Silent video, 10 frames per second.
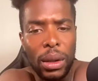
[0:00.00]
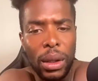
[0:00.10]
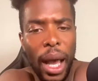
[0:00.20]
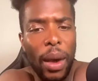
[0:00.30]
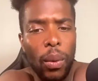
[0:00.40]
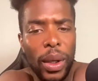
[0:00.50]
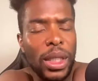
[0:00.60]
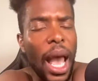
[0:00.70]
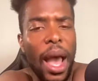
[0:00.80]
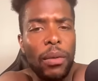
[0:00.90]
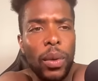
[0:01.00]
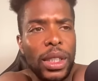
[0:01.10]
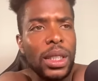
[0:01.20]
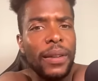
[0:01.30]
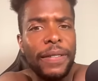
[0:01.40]
I wish, I
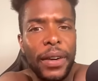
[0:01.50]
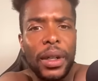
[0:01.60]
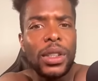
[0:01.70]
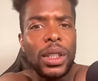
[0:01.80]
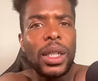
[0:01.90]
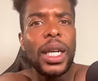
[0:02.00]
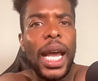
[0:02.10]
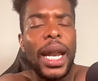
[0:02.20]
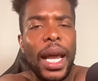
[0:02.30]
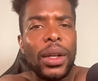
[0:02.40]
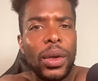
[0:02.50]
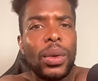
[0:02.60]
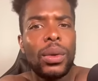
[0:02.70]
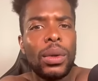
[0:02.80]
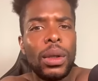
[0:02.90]
wish the fuck she get out, I
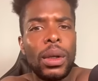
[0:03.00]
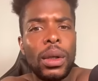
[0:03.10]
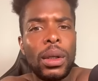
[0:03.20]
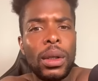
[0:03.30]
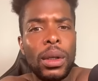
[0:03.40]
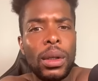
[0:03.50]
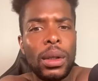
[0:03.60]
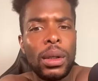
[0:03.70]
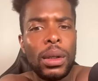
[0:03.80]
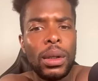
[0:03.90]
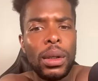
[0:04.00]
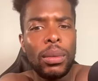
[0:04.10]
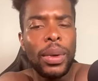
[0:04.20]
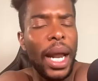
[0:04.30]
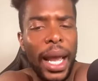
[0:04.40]
do. But I got to
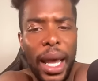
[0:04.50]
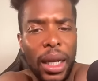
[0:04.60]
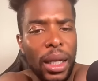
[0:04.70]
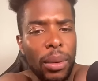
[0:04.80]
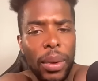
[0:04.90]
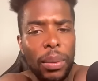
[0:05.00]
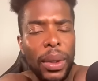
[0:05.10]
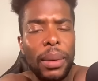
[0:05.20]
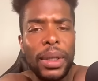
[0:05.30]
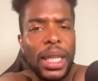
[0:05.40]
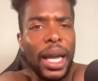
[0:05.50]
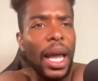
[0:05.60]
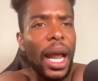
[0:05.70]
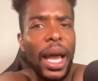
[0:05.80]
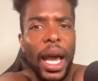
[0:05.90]
keep, keep it a beam. Bitch, I
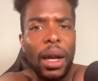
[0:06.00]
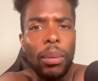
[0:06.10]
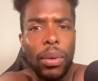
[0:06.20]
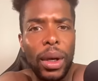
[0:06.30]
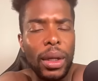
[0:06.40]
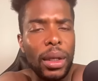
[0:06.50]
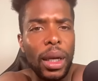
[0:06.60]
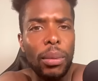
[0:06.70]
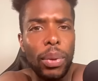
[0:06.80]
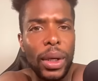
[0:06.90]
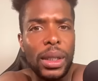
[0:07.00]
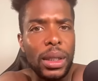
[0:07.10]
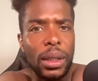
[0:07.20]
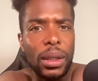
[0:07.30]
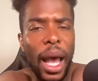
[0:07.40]
got, I got a brother in
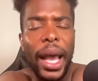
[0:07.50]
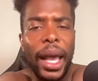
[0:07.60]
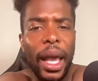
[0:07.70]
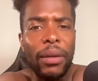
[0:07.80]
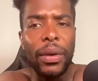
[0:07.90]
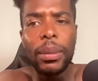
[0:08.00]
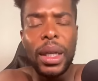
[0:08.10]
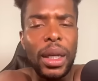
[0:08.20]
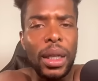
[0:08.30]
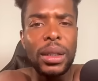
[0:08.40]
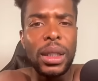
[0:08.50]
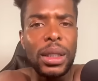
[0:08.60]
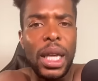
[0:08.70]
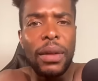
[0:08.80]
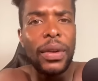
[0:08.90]
prison. I gave him the keys to his
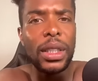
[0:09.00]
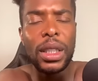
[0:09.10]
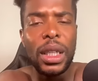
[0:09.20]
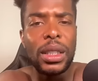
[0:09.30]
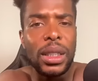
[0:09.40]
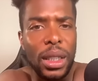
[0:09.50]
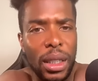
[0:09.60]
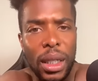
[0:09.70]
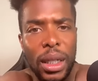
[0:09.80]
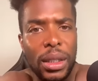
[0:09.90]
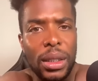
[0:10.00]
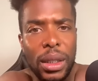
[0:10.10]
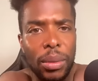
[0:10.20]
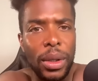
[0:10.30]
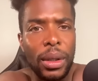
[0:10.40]
salvation. He still didn't listen to
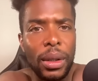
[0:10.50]
me.